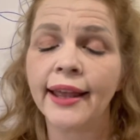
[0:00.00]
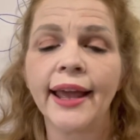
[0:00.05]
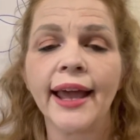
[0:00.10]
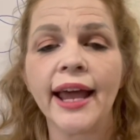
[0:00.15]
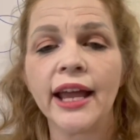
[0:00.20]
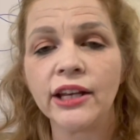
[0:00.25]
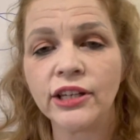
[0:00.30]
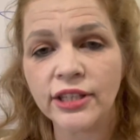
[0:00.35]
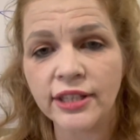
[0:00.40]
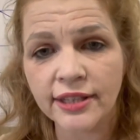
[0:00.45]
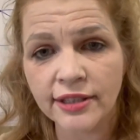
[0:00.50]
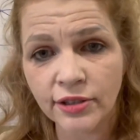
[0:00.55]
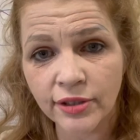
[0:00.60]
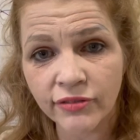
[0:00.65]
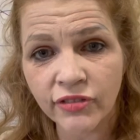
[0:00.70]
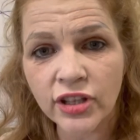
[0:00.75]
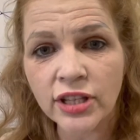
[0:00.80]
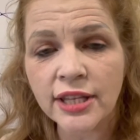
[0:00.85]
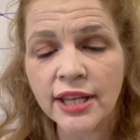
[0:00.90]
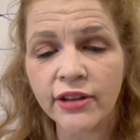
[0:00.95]
And
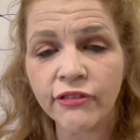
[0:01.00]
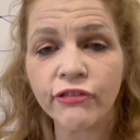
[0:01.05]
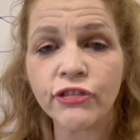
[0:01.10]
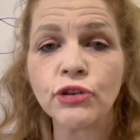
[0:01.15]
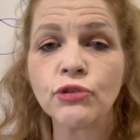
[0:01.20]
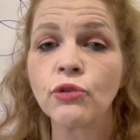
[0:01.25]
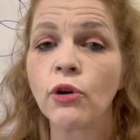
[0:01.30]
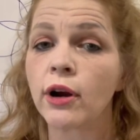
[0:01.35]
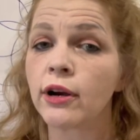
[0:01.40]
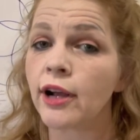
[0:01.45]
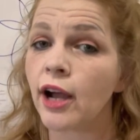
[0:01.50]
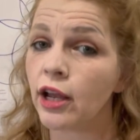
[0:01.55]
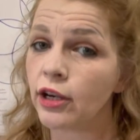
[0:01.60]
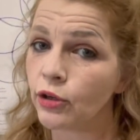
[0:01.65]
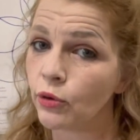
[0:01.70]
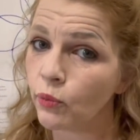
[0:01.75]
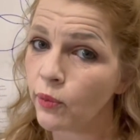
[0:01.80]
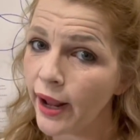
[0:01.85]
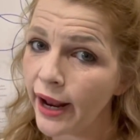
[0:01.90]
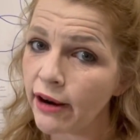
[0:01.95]
even if you are
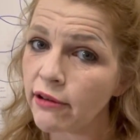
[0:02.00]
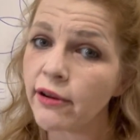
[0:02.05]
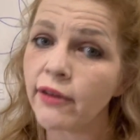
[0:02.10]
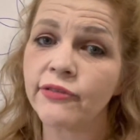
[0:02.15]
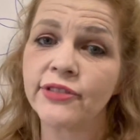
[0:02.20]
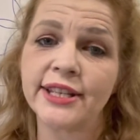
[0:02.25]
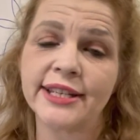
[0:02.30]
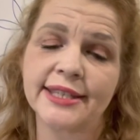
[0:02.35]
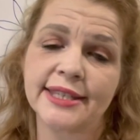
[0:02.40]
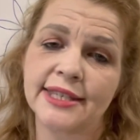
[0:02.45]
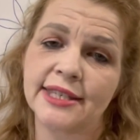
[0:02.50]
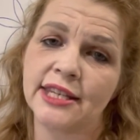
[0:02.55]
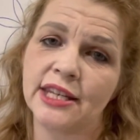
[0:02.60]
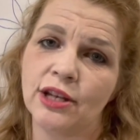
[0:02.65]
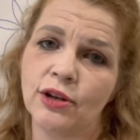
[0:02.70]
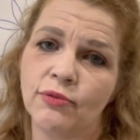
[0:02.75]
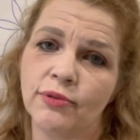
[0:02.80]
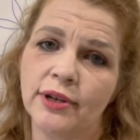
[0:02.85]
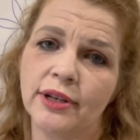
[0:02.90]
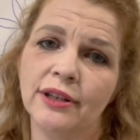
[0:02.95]
unaware of these
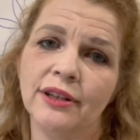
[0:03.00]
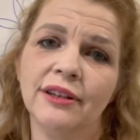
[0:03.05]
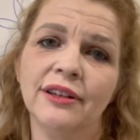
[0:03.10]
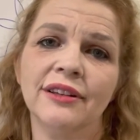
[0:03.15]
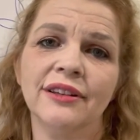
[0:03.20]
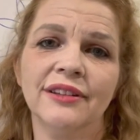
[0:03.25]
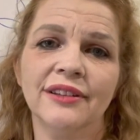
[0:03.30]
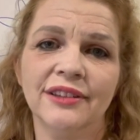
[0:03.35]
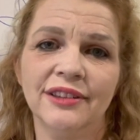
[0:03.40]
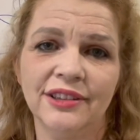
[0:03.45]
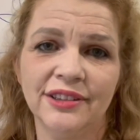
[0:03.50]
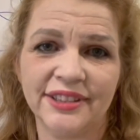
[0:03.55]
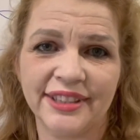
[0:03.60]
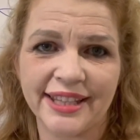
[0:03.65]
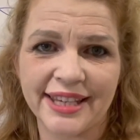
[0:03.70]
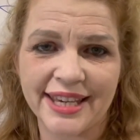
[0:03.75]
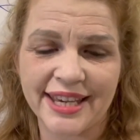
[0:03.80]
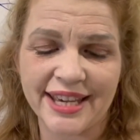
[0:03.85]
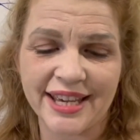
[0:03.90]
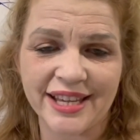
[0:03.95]
secret
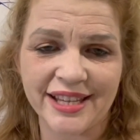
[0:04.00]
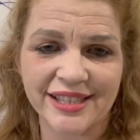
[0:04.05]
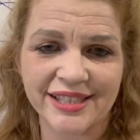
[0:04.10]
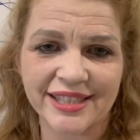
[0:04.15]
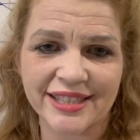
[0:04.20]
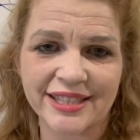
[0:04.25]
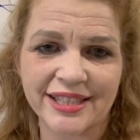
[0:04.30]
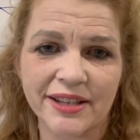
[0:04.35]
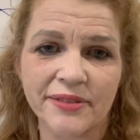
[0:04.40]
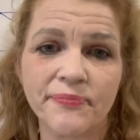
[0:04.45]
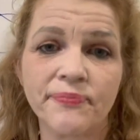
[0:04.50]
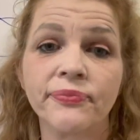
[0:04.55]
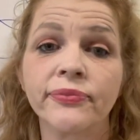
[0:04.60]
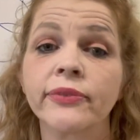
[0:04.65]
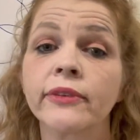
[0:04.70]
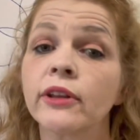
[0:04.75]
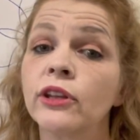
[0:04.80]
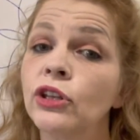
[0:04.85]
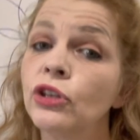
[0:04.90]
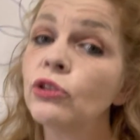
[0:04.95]
keys,
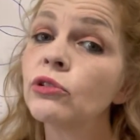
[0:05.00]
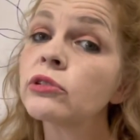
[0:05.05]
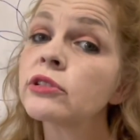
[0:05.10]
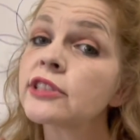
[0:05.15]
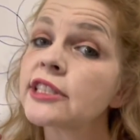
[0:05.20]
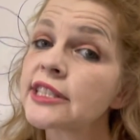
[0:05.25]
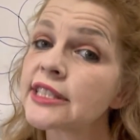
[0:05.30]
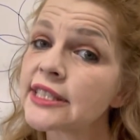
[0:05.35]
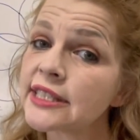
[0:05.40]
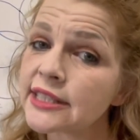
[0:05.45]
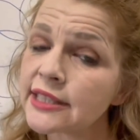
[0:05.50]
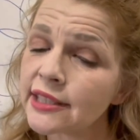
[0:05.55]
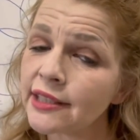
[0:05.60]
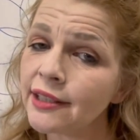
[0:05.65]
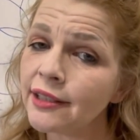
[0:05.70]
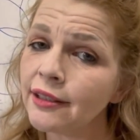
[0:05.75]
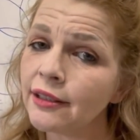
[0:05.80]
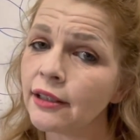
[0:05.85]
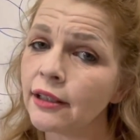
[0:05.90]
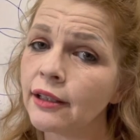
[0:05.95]
you are
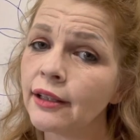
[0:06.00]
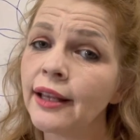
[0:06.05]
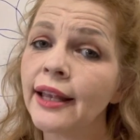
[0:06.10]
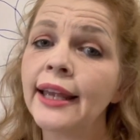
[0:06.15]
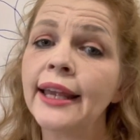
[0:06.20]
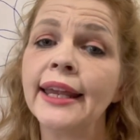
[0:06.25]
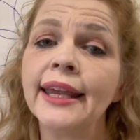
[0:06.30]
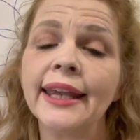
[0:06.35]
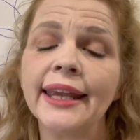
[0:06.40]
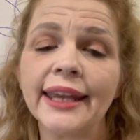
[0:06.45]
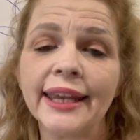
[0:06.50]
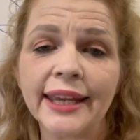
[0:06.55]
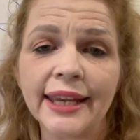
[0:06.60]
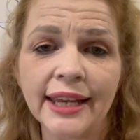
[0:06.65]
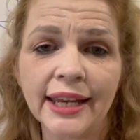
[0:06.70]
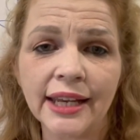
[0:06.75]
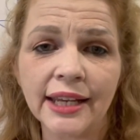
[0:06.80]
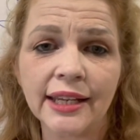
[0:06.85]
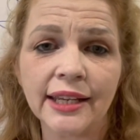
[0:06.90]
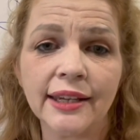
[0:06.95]
still
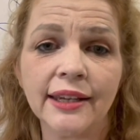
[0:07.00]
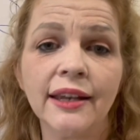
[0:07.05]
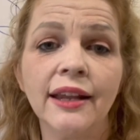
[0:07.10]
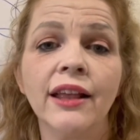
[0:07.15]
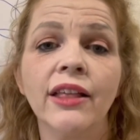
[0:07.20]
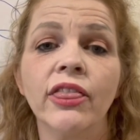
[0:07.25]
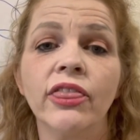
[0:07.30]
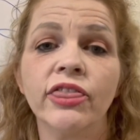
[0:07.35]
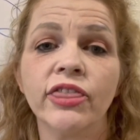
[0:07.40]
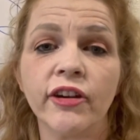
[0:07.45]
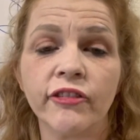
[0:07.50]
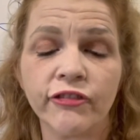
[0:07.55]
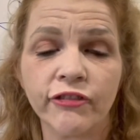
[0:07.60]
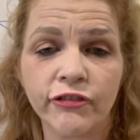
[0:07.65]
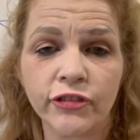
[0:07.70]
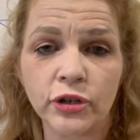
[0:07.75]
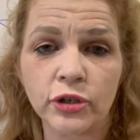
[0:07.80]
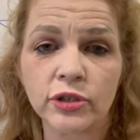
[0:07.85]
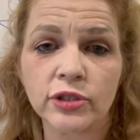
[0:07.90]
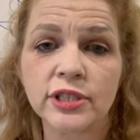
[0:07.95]
in the
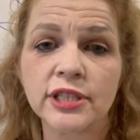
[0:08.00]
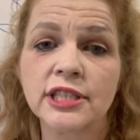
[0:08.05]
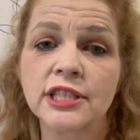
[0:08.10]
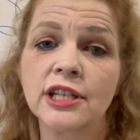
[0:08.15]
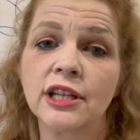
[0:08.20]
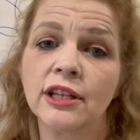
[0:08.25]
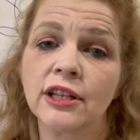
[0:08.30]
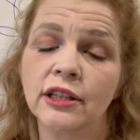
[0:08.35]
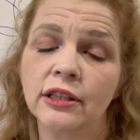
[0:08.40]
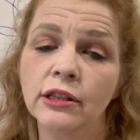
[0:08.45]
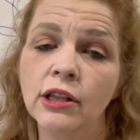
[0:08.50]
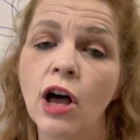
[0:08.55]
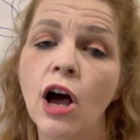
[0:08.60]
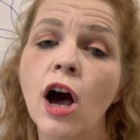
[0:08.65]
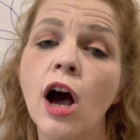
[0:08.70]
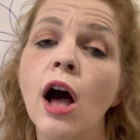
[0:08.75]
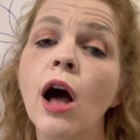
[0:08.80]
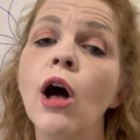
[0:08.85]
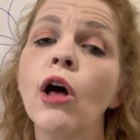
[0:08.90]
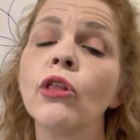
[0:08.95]
first
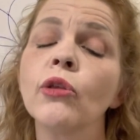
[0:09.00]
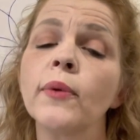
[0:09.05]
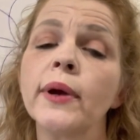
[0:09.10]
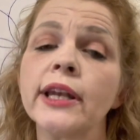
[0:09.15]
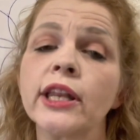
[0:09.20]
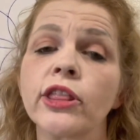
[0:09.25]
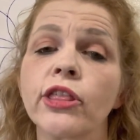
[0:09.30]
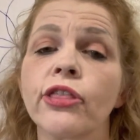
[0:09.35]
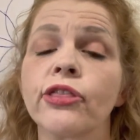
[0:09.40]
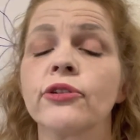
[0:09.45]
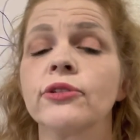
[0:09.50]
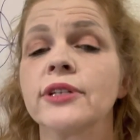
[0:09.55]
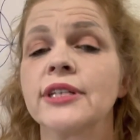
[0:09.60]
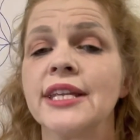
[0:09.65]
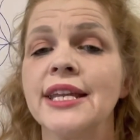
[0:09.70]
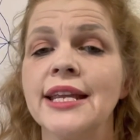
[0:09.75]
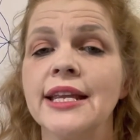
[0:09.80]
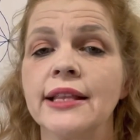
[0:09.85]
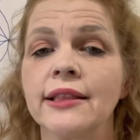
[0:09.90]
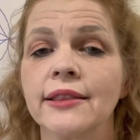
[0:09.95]
law all the way to the
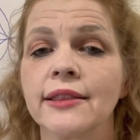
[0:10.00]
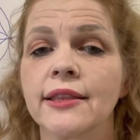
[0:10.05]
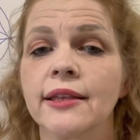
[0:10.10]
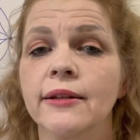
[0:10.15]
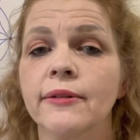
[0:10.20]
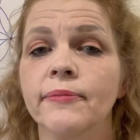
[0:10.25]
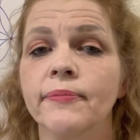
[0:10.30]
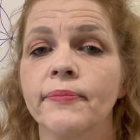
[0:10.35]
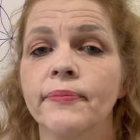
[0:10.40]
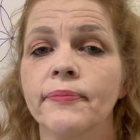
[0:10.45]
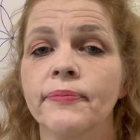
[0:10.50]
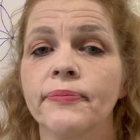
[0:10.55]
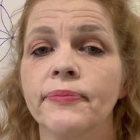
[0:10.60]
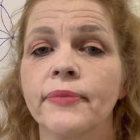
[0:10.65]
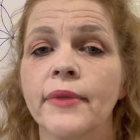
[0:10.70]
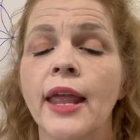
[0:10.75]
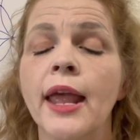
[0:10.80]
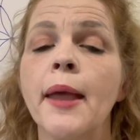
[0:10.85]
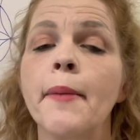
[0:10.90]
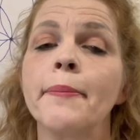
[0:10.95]
13th
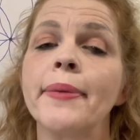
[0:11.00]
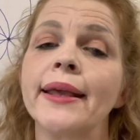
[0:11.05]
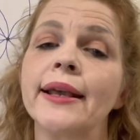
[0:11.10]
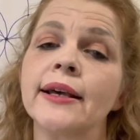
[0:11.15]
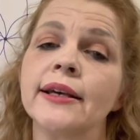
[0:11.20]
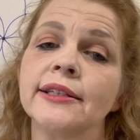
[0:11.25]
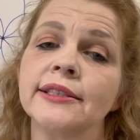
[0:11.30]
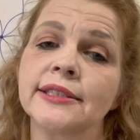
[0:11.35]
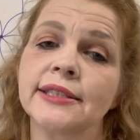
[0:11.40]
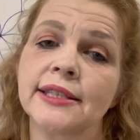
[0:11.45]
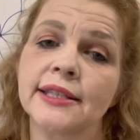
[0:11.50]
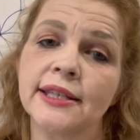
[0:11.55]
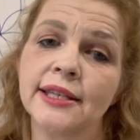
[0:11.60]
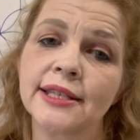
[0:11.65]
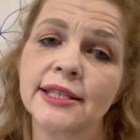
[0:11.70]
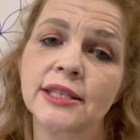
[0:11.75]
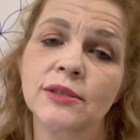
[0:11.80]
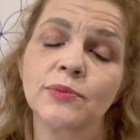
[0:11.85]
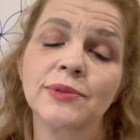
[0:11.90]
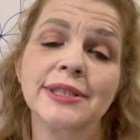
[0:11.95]
because
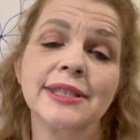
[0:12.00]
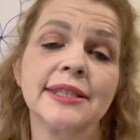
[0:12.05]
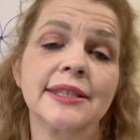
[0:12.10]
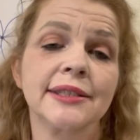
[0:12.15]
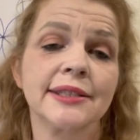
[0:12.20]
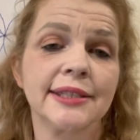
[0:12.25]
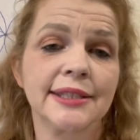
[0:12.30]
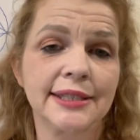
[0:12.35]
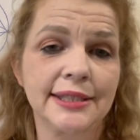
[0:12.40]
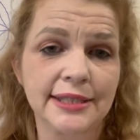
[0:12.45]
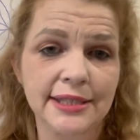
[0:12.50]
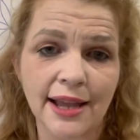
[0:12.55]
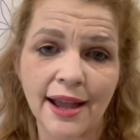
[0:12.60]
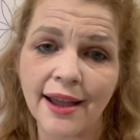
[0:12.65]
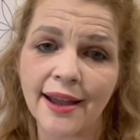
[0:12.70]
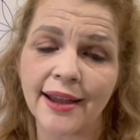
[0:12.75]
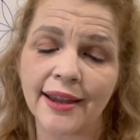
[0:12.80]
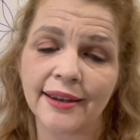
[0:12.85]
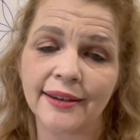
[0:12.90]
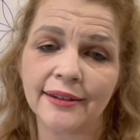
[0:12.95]
this was the
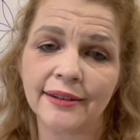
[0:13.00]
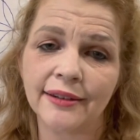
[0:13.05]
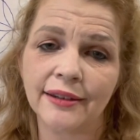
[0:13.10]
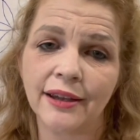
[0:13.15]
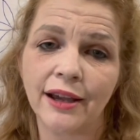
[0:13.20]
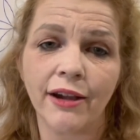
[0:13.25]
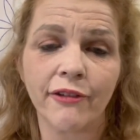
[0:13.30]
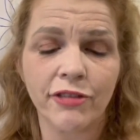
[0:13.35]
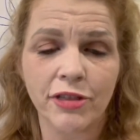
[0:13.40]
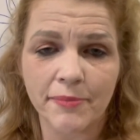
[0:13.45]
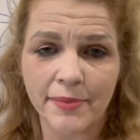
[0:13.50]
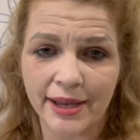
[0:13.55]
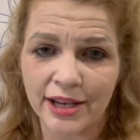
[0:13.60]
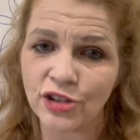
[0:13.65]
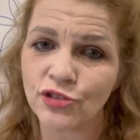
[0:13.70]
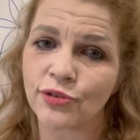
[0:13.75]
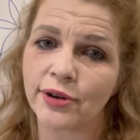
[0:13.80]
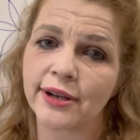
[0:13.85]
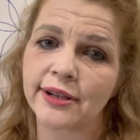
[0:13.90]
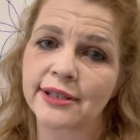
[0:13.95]
design of the
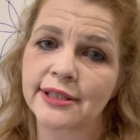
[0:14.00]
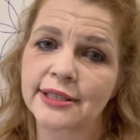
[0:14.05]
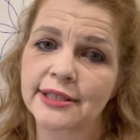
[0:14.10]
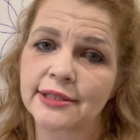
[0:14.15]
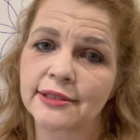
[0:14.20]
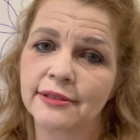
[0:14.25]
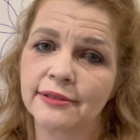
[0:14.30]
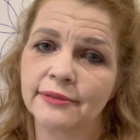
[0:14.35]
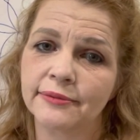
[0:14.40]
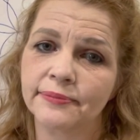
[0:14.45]
matrix.